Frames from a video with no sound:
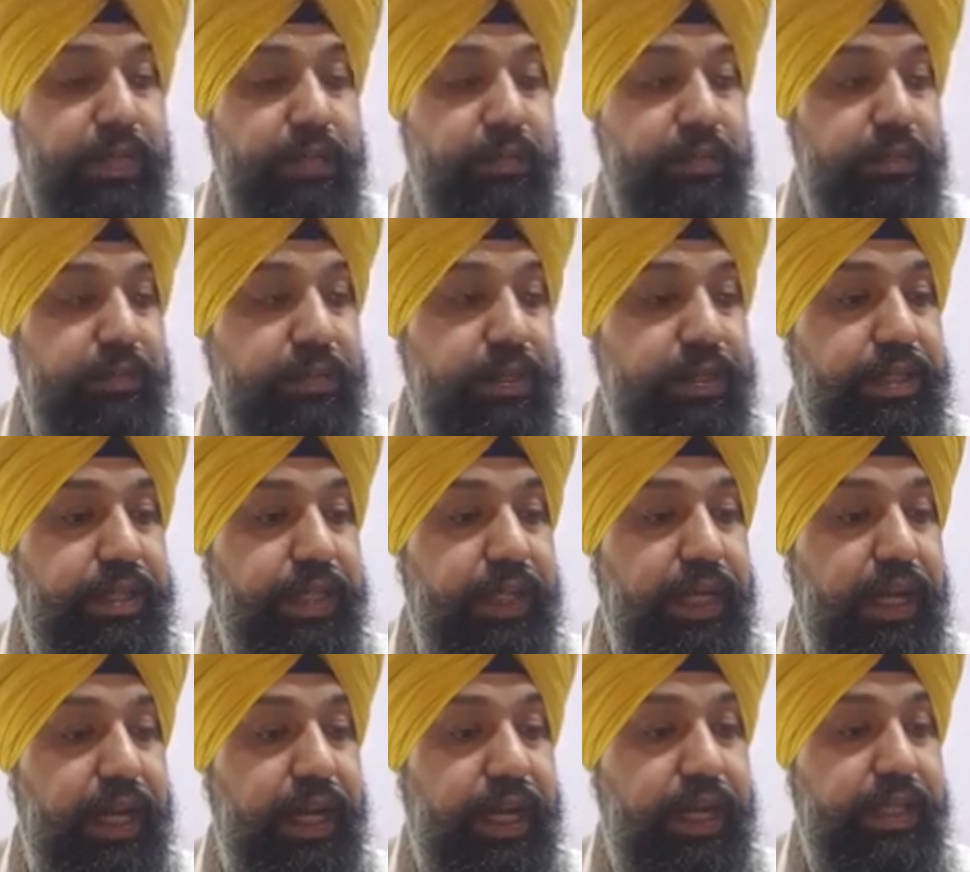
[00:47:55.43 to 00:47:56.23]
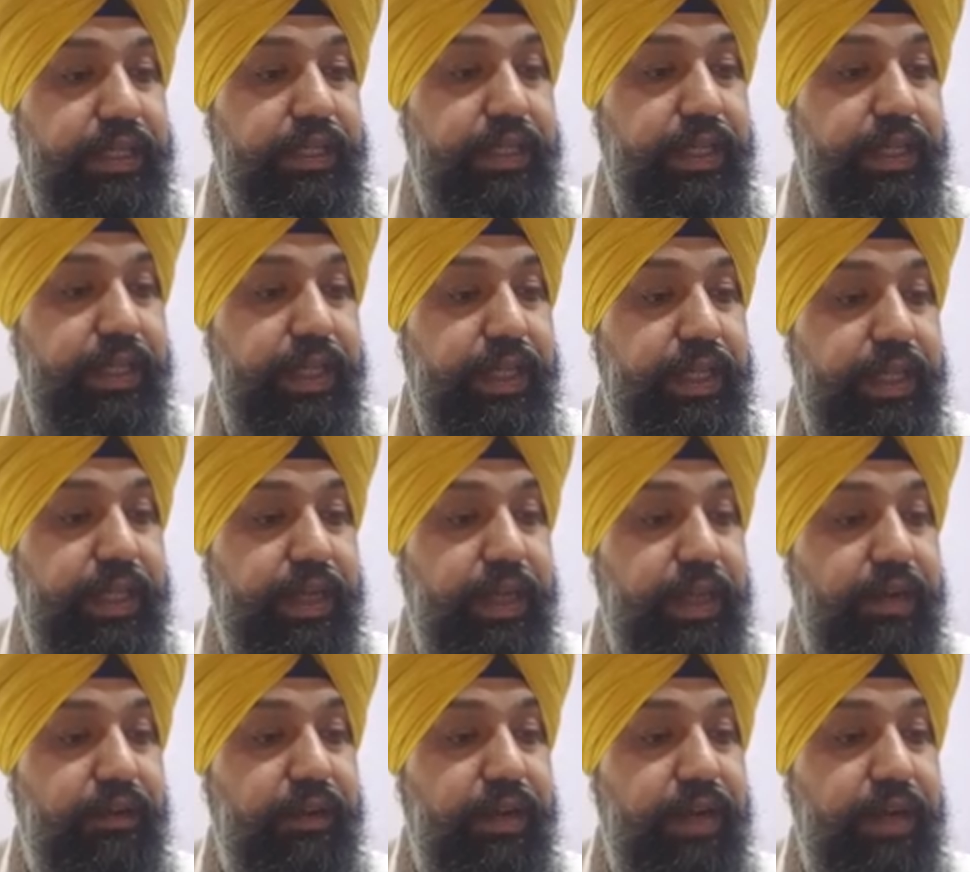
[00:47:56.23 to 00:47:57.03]
meeting. And
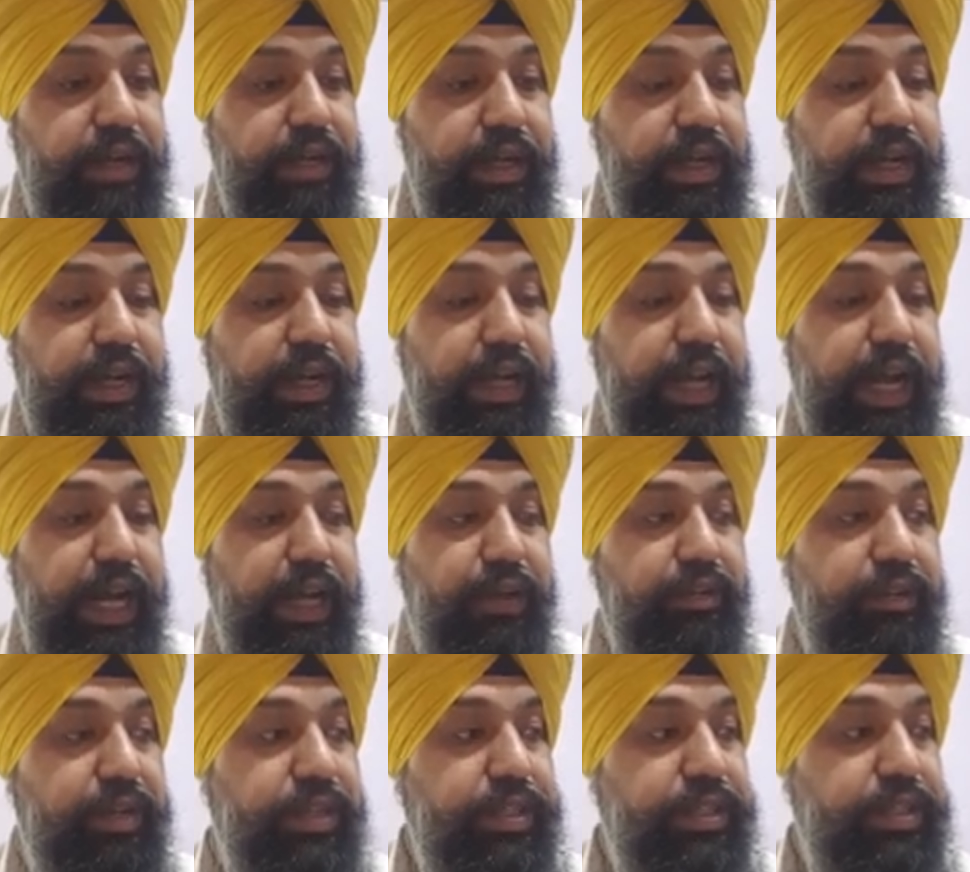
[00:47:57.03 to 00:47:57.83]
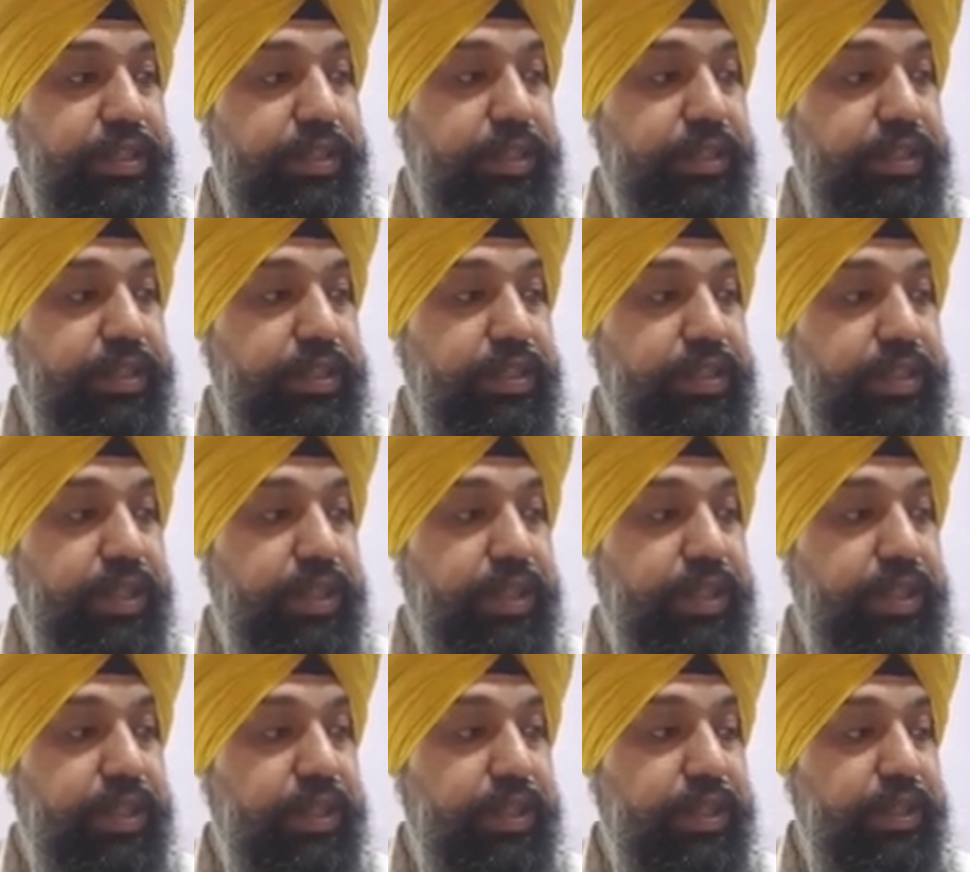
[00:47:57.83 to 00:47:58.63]
even like we discussed
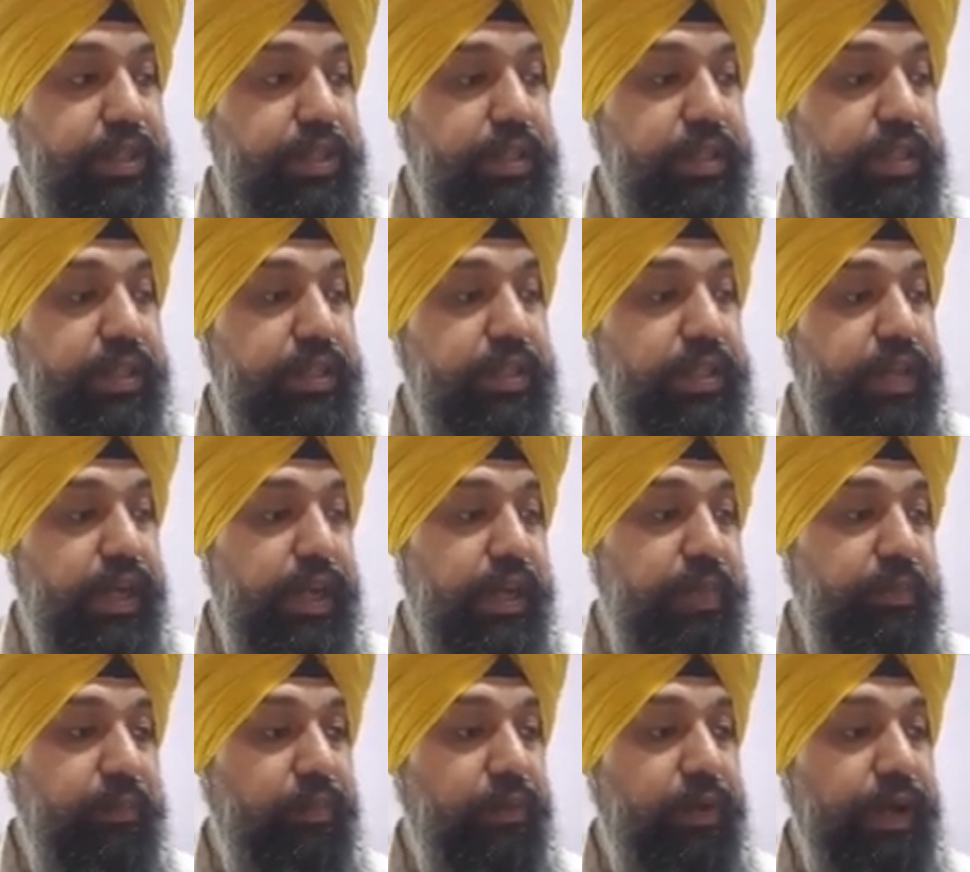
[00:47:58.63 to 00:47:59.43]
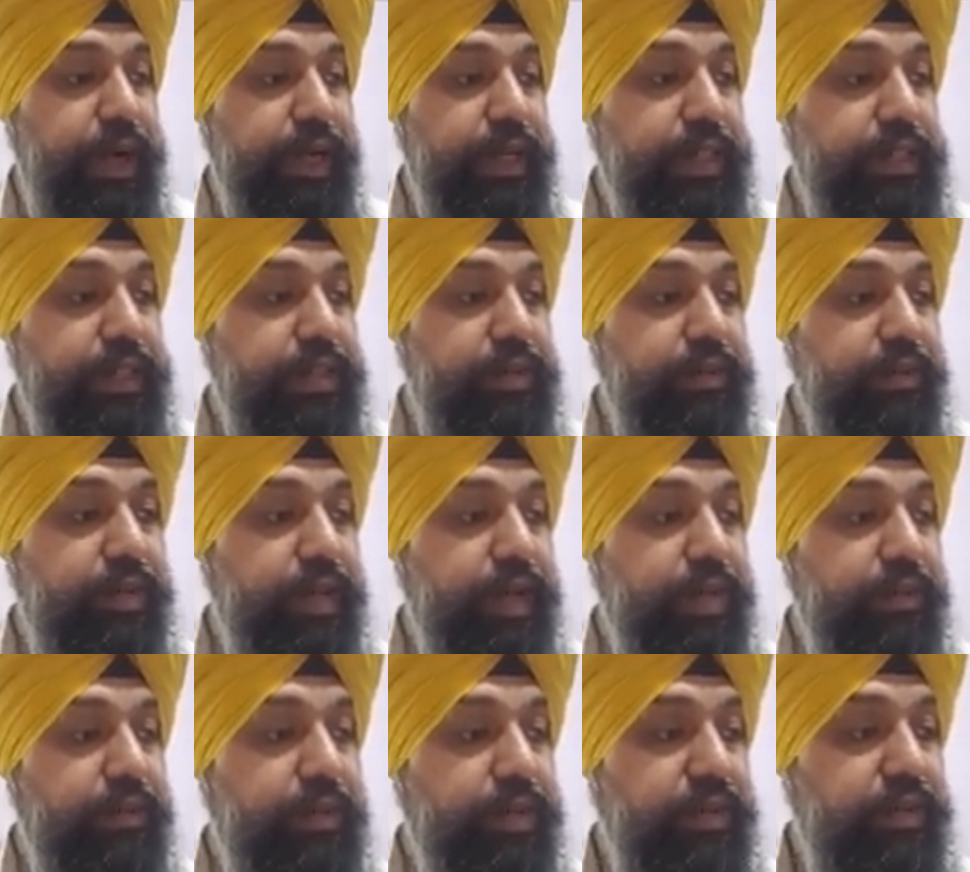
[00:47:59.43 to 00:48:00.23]
the points where
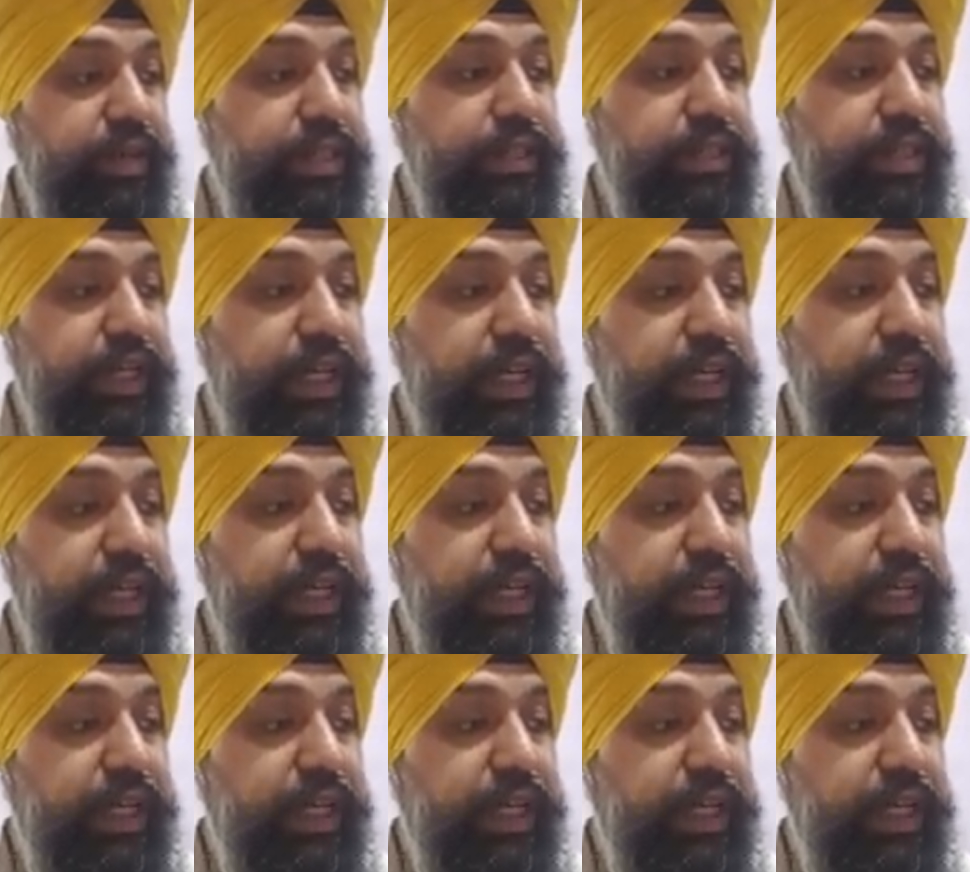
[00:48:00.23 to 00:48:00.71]
we were saying